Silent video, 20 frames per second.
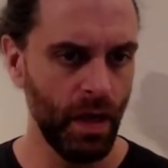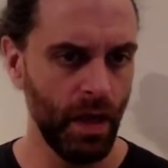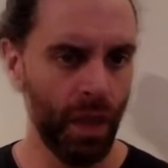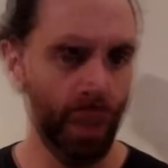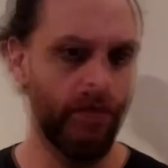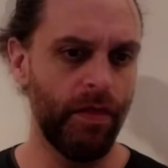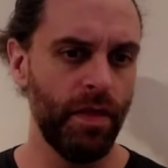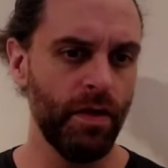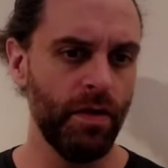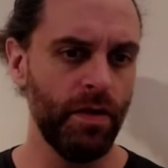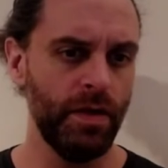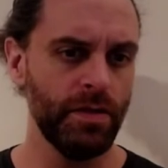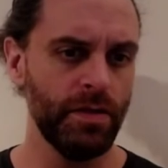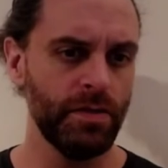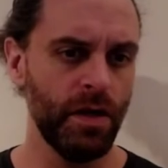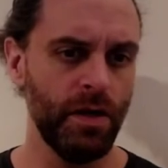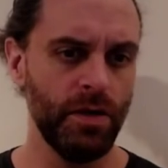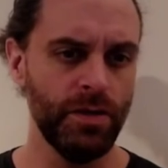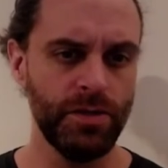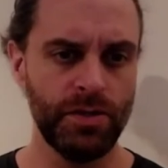There is
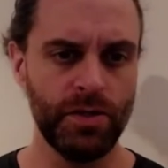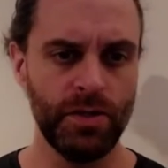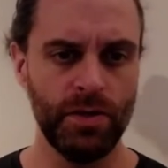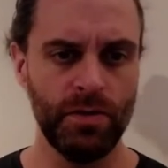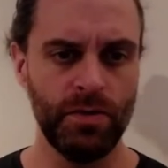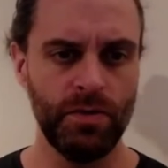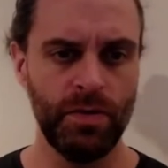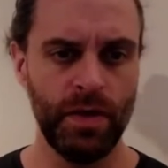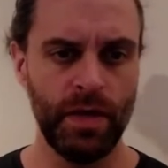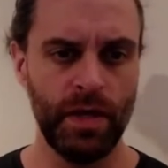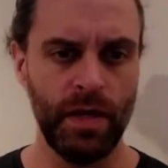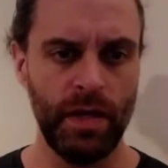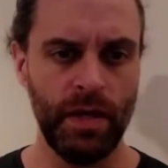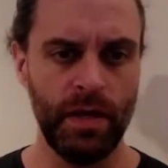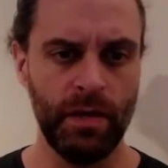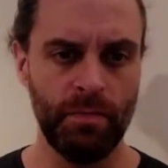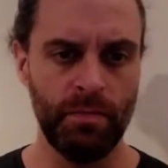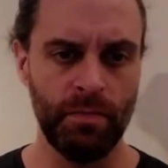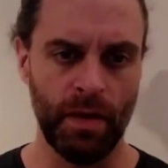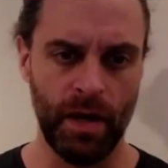also,
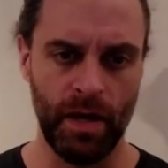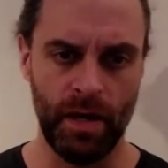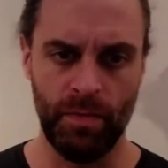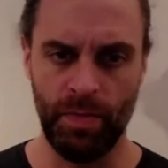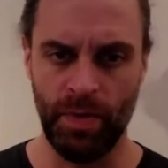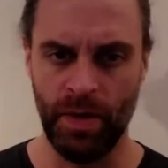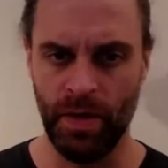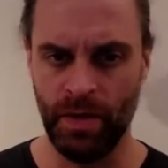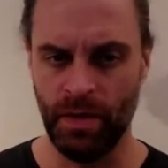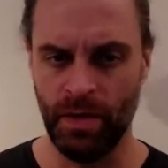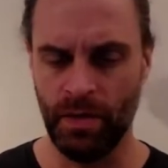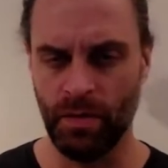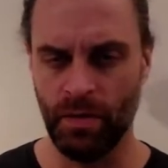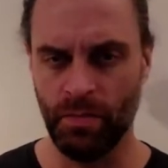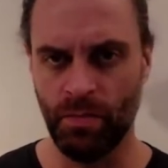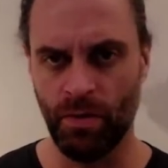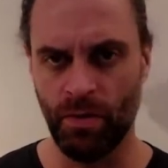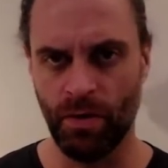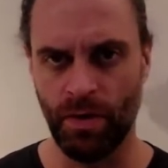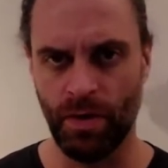in my opinion, the
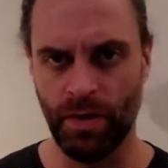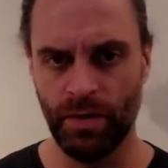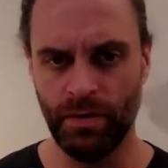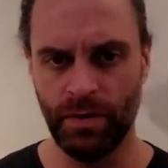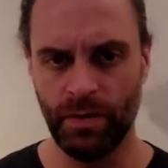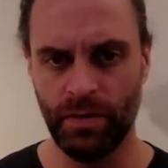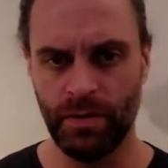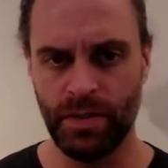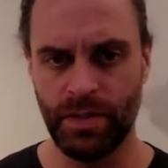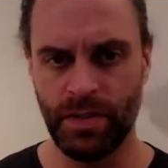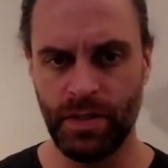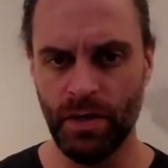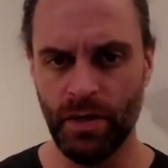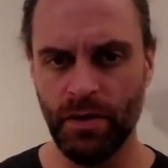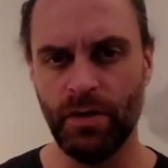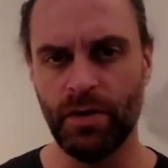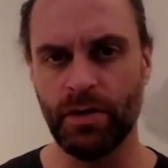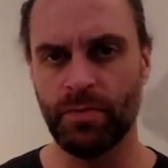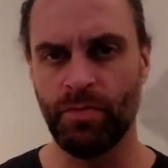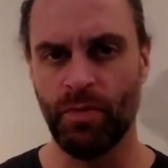more
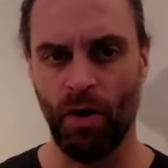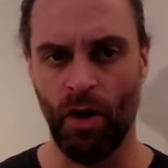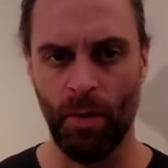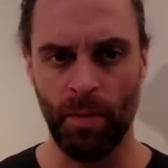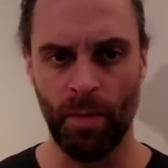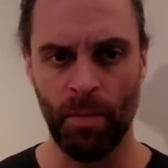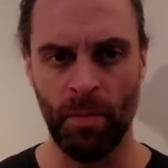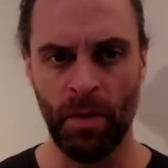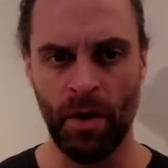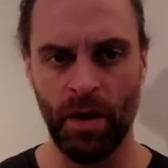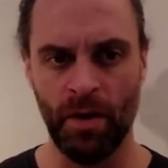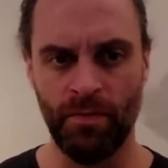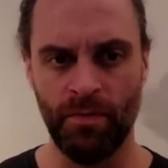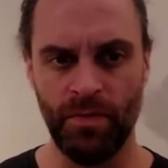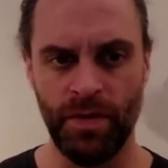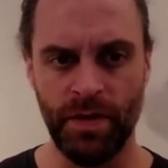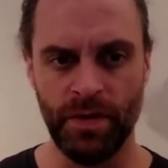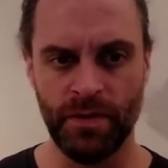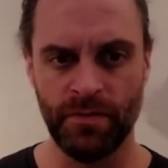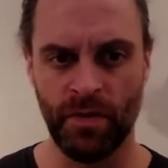serious problem
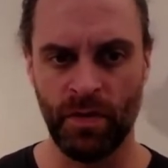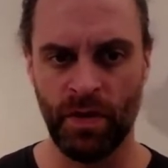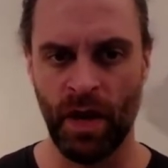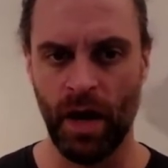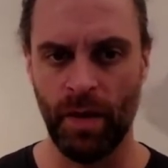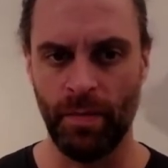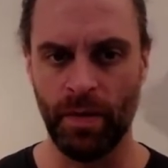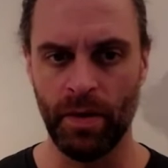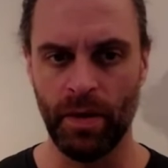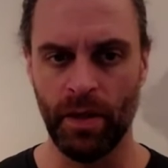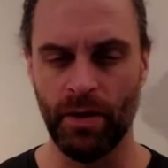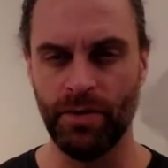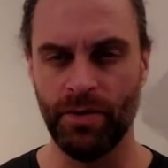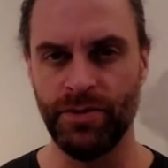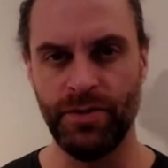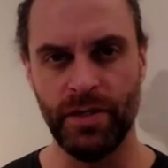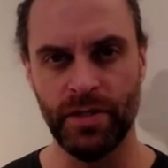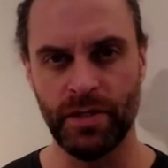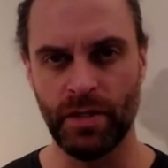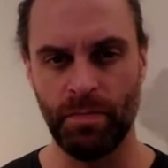of these vocabularies
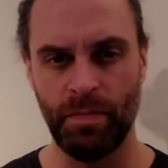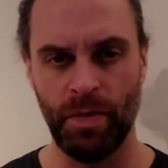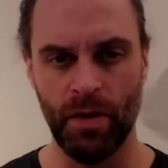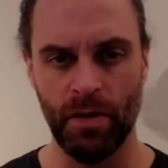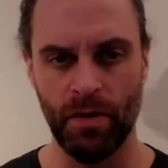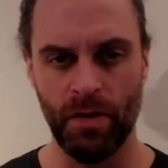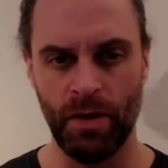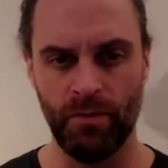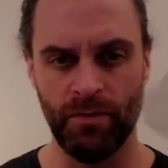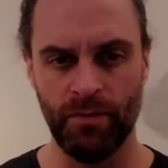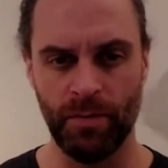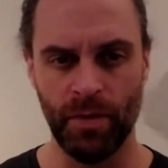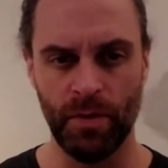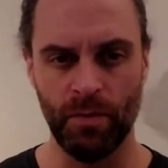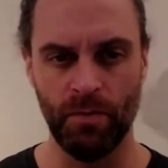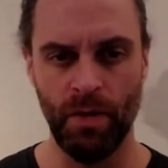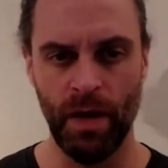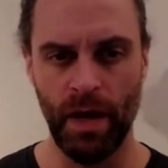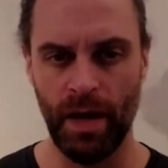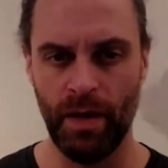disappearing from the
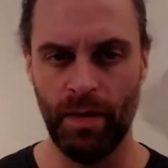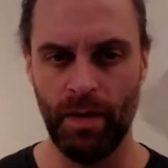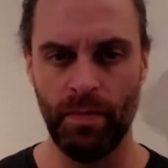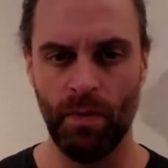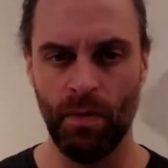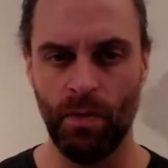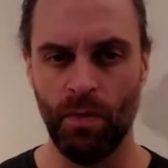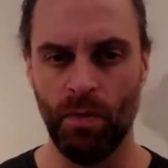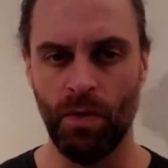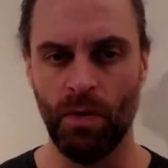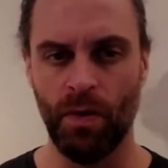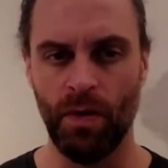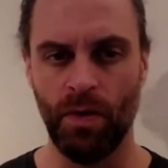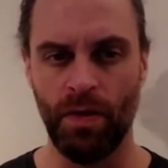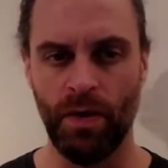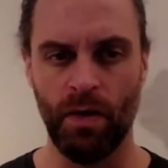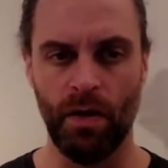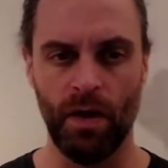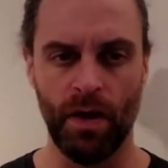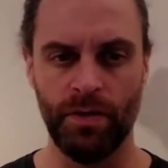web or
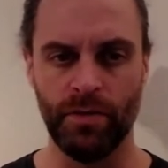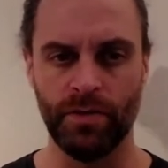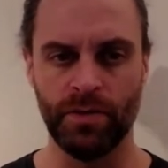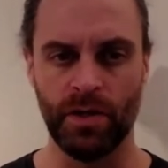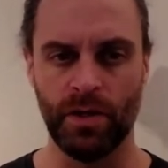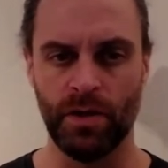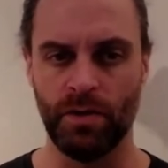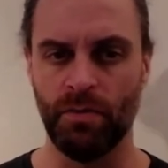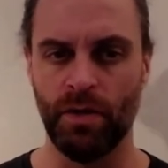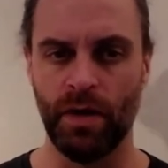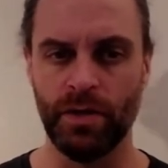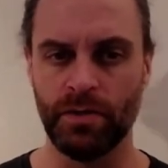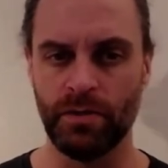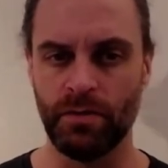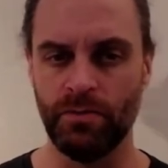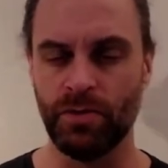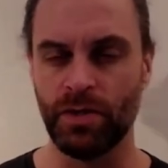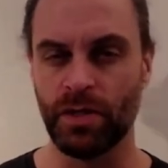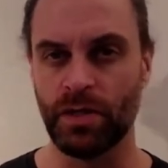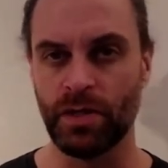their authors otherwise
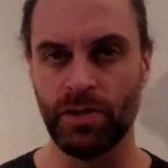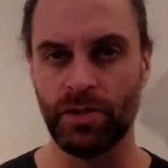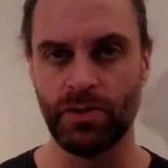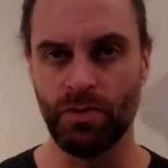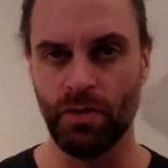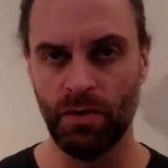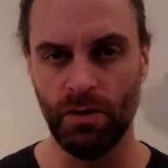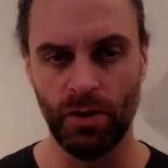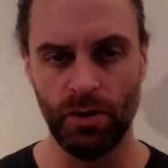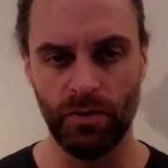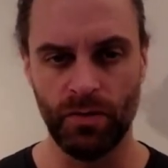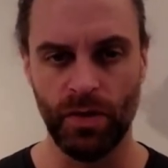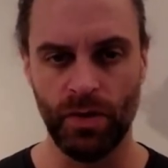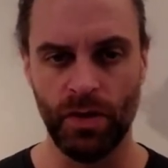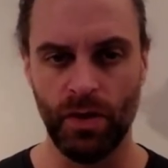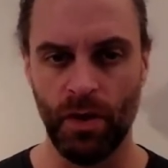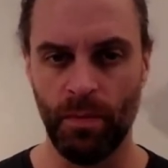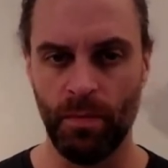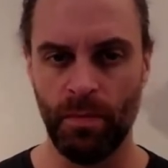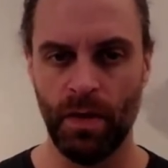losing control over
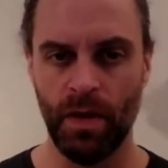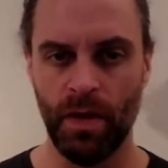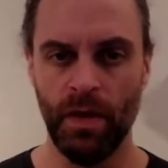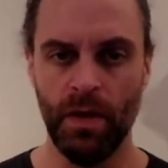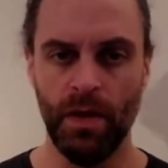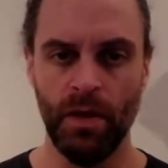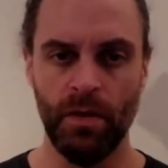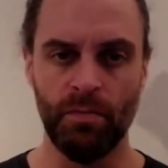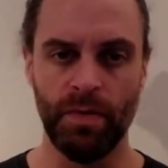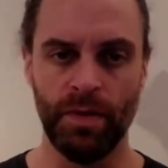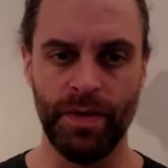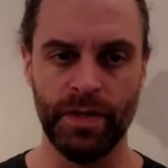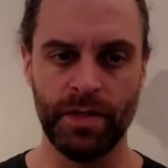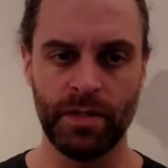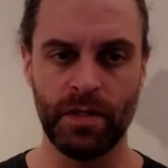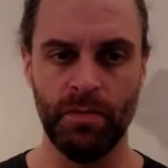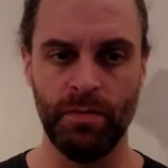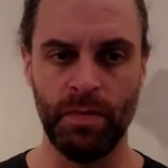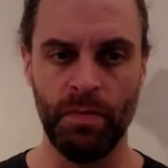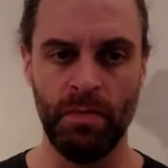them, but this
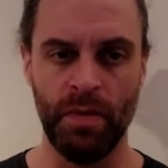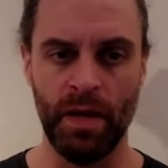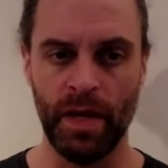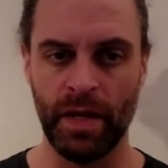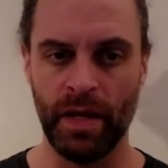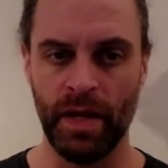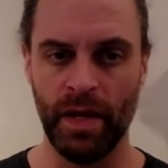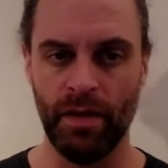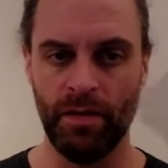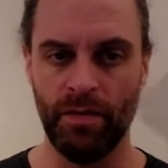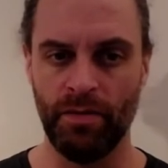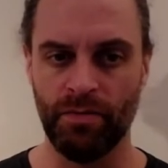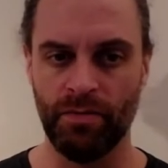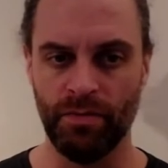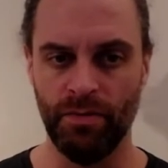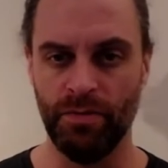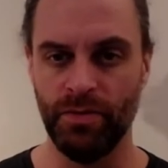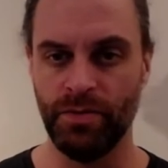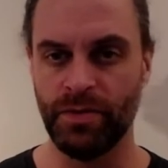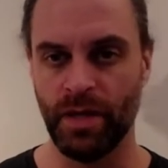can be mitigated
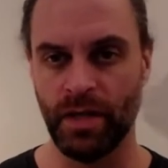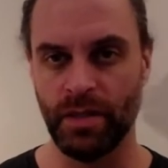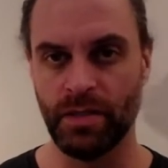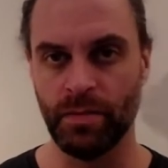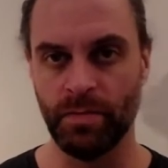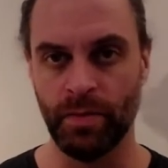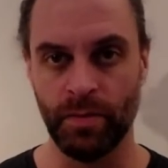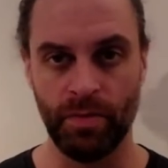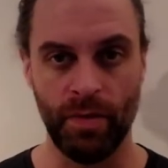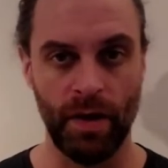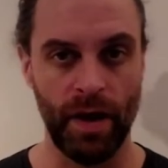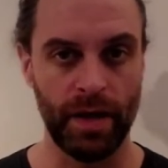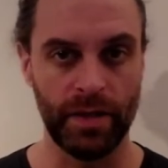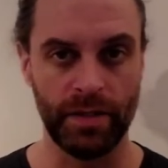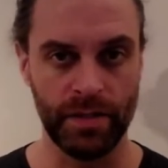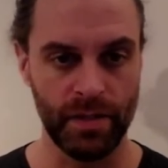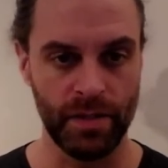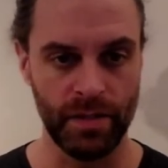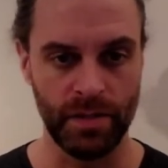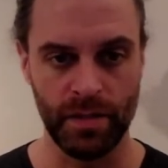through sensible
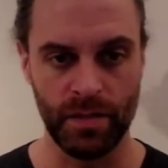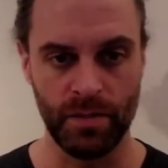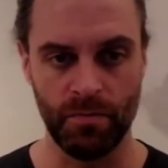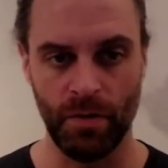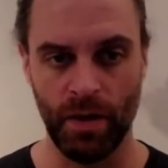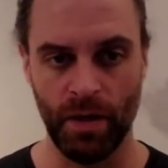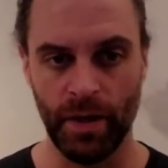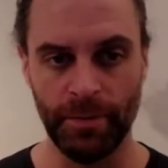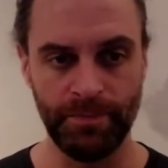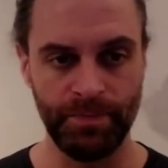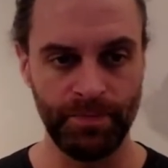practices as well.